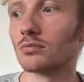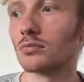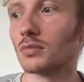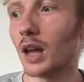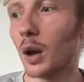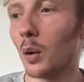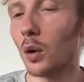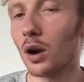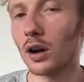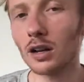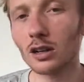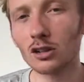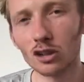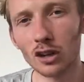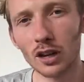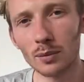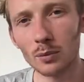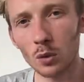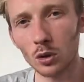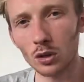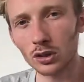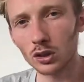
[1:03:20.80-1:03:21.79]
I want to create
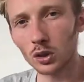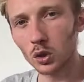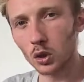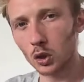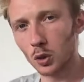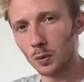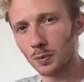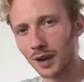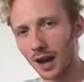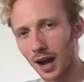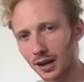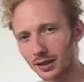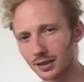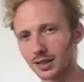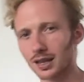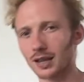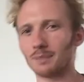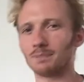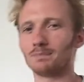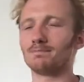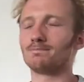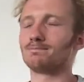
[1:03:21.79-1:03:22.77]
more YouTube
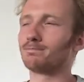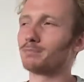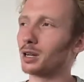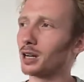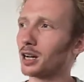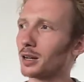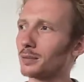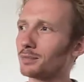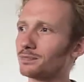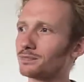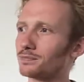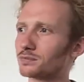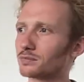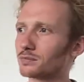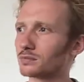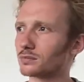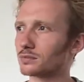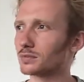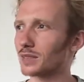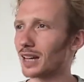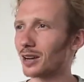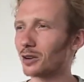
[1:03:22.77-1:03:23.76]
content, but
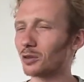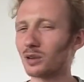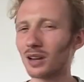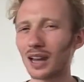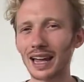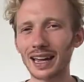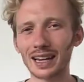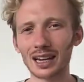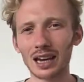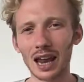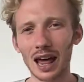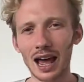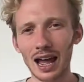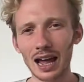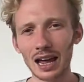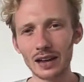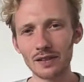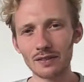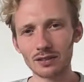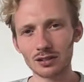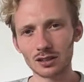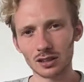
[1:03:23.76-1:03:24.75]
I don't like
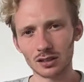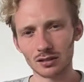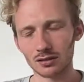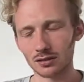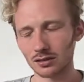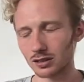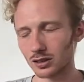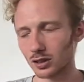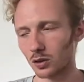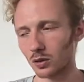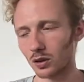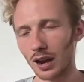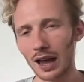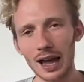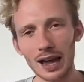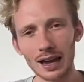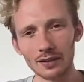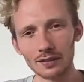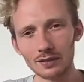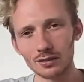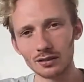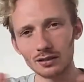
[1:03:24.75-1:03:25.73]
lives because
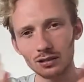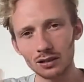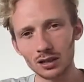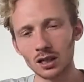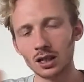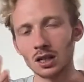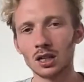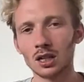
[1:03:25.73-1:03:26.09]
lives.